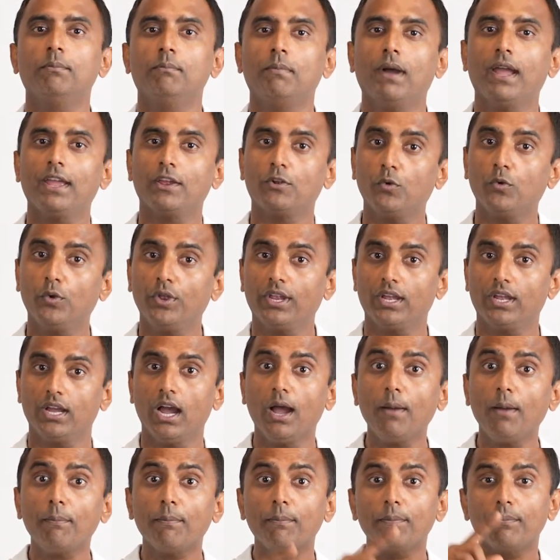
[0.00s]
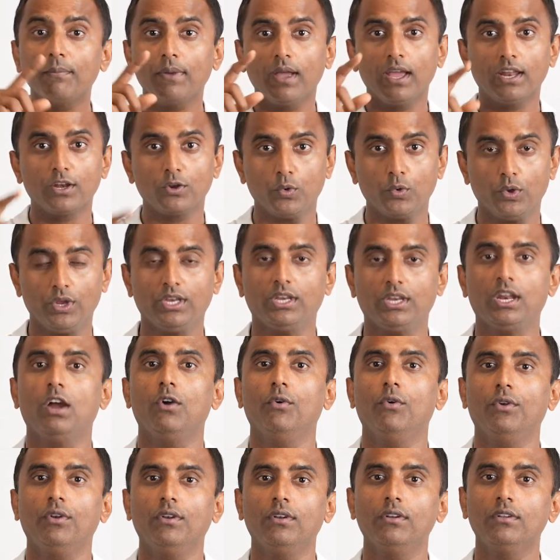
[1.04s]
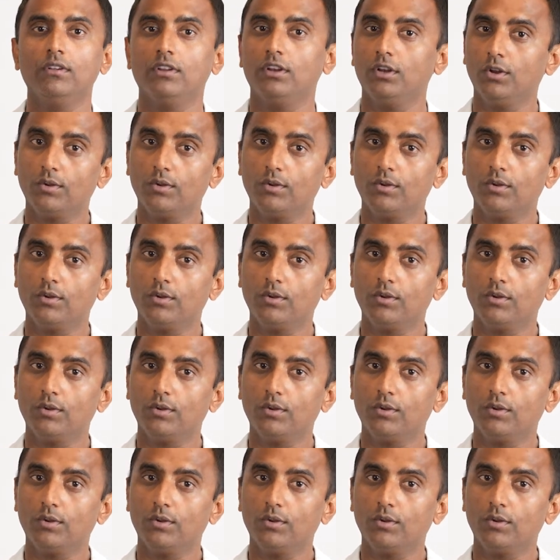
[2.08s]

by going up and going down.